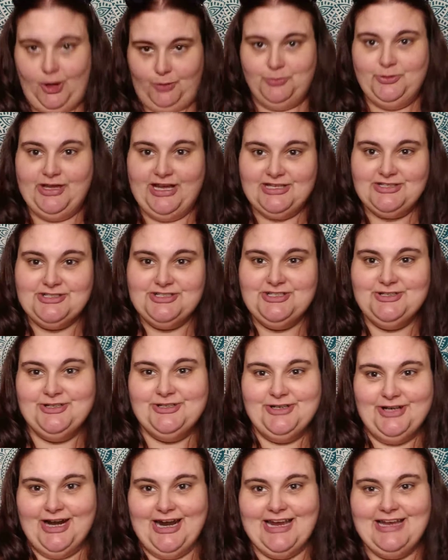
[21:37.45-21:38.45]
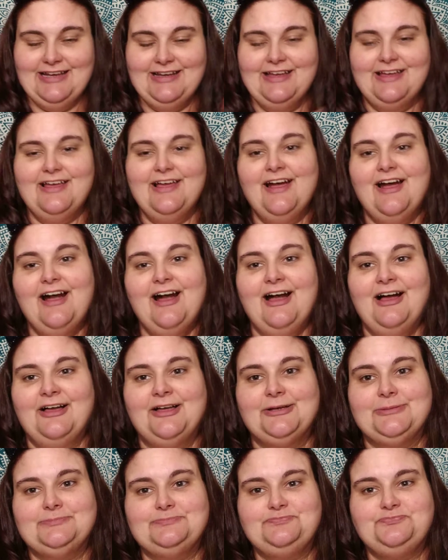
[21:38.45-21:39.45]
I hope you guys are doing great.
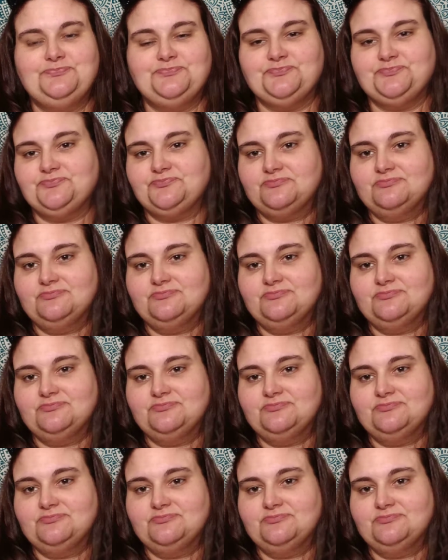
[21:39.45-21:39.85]
And